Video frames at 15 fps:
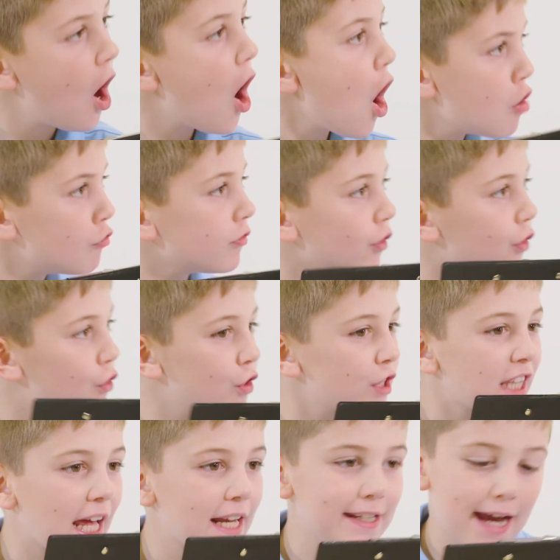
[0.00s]
I'll record
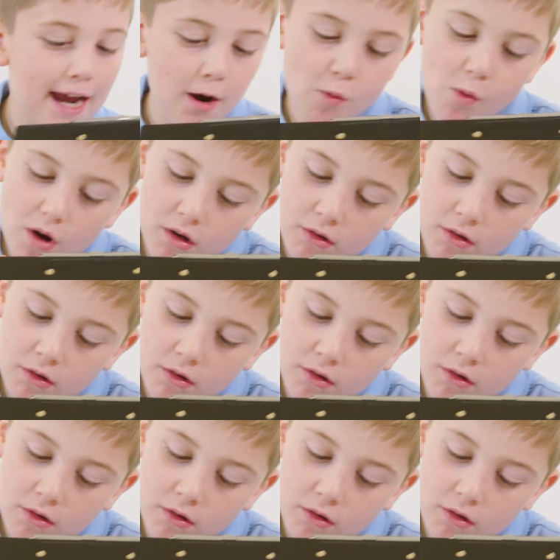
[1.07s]
that now.